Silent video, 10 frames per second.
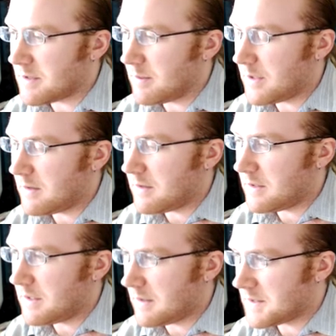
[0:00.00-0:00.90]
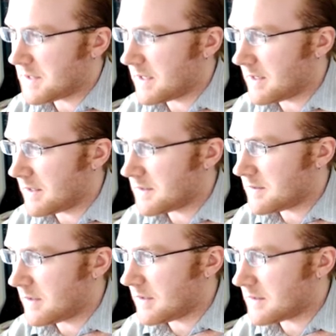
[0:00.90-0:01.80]
but he decided not to,
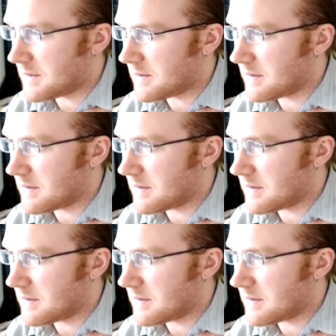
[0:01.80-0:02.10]
I guess.